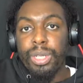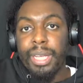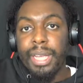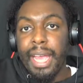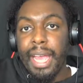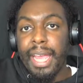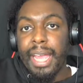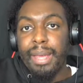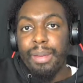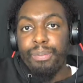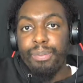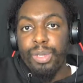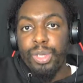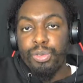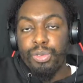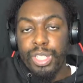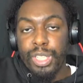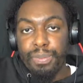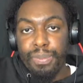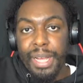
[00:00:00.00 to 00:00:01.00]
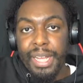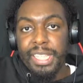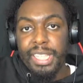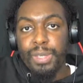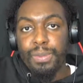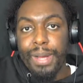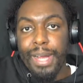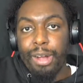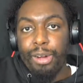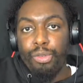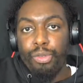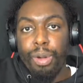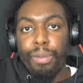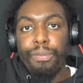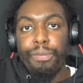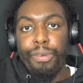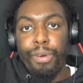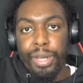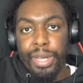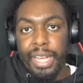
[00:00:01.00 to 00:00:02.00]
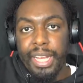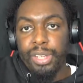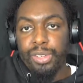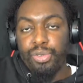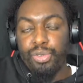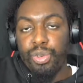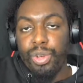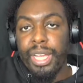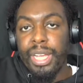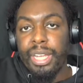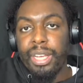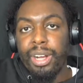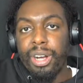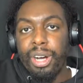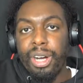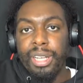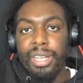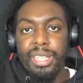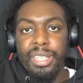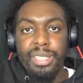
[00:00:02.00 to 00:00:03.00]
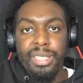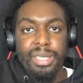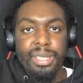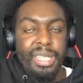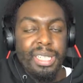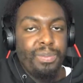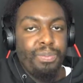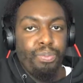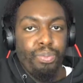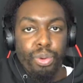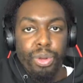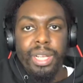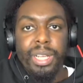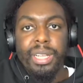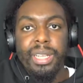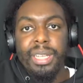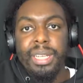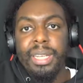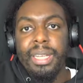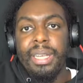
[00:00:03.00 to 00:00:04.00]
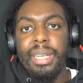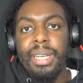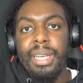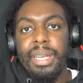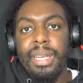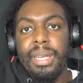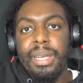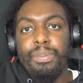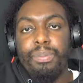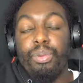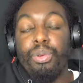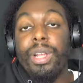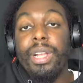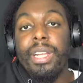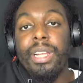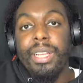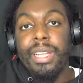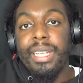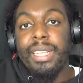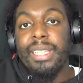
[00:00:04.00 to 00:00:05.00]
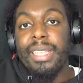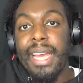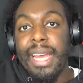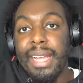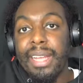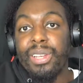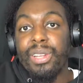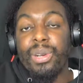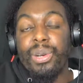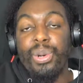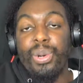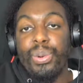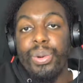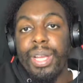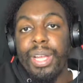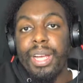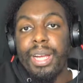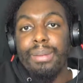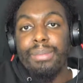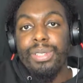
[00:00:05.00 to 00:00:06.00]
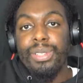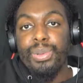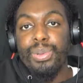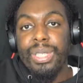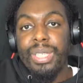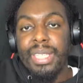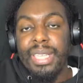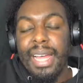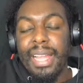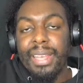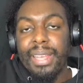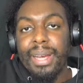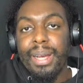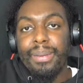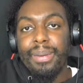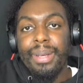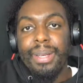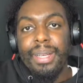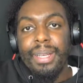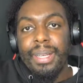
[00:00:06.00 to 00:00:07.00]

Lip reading: get him to respect his power. Rob Font hits really hard. He's brilliantly technical when it comes to his stand-up.